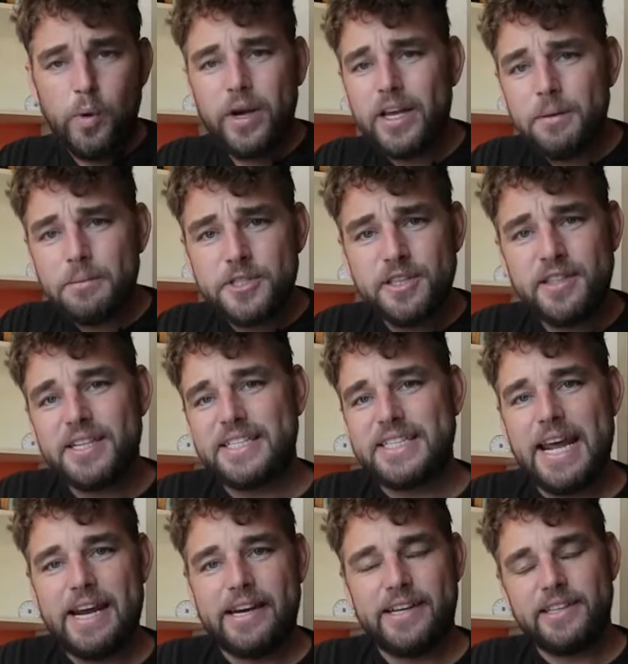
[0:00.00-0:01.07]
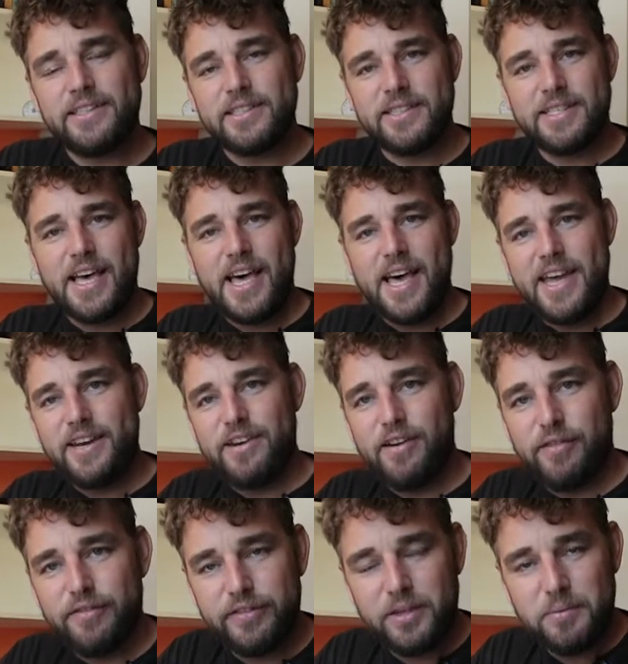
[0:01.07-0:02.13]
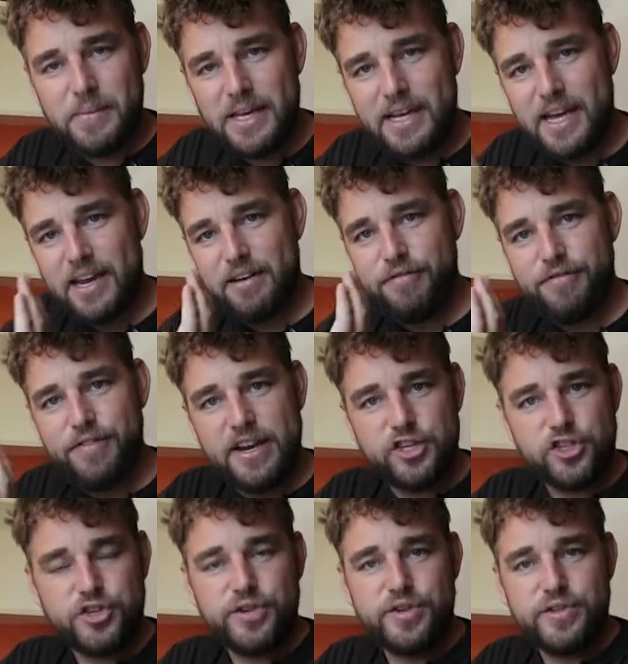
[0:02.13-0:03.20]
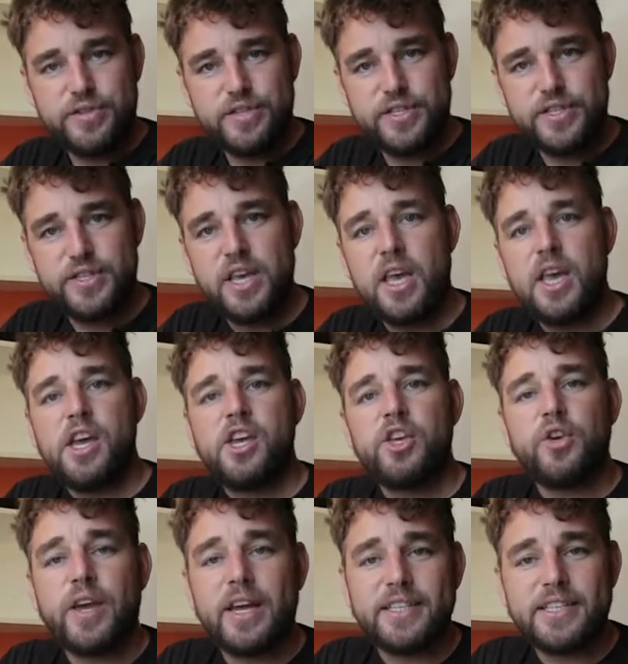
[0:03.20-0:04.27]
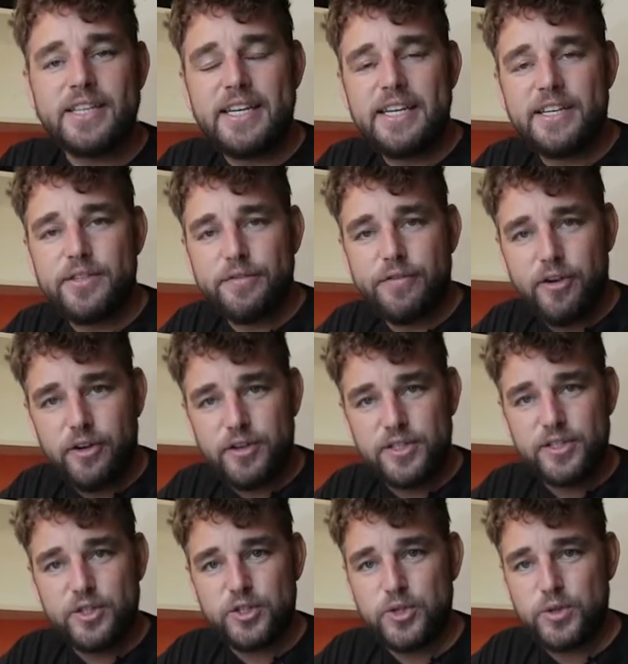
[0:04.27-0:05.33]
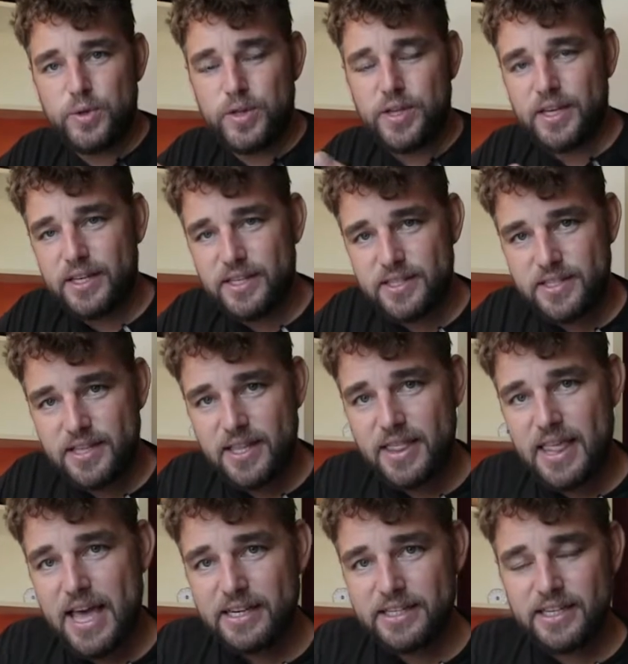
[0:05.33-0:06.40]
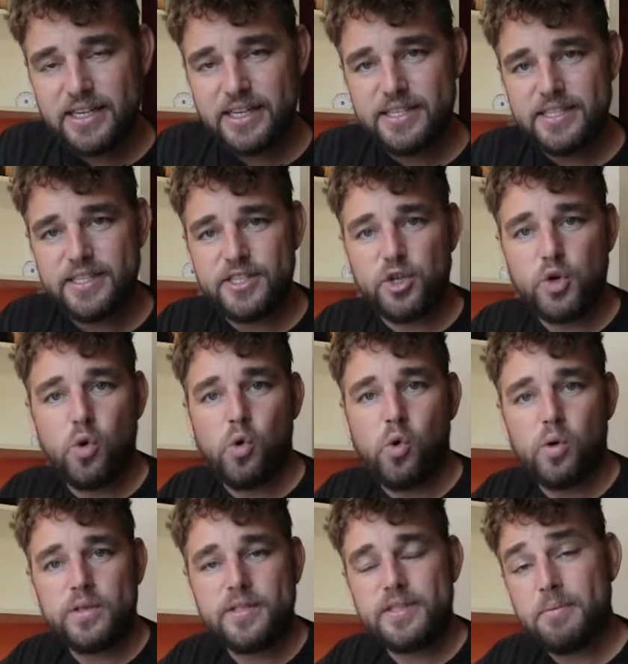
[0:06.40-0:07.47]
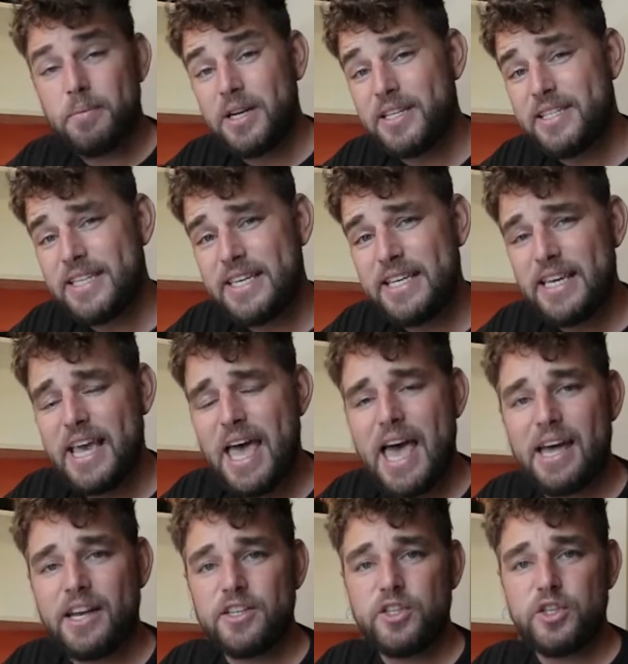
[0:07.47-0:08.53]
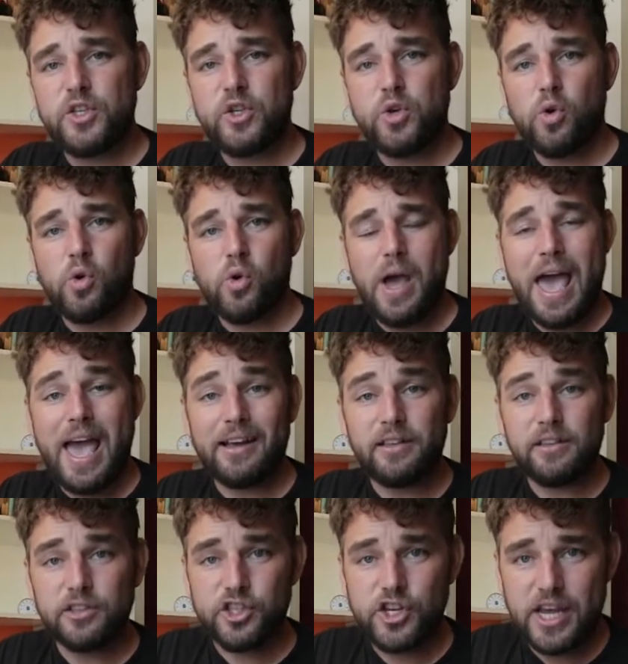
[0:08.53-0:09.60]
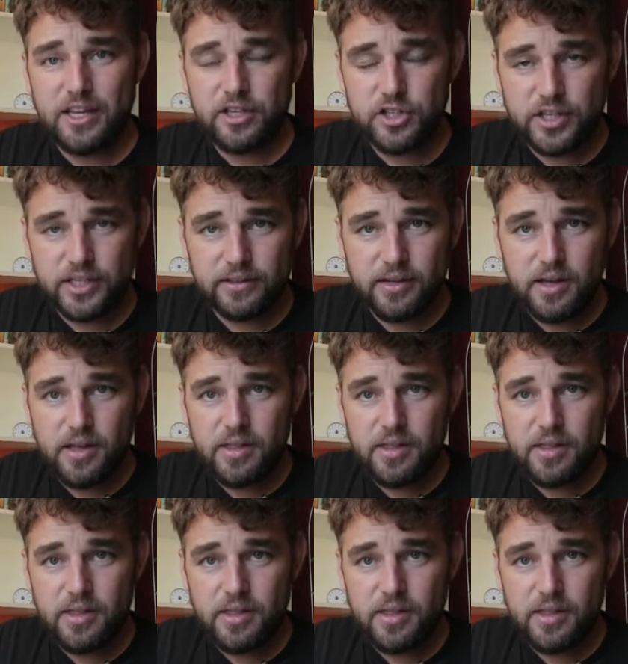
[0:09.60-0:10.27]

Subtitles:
When it comes to the technical side of filming adventures, you're going to need to focus on two things, and that is your stability and your angle changing.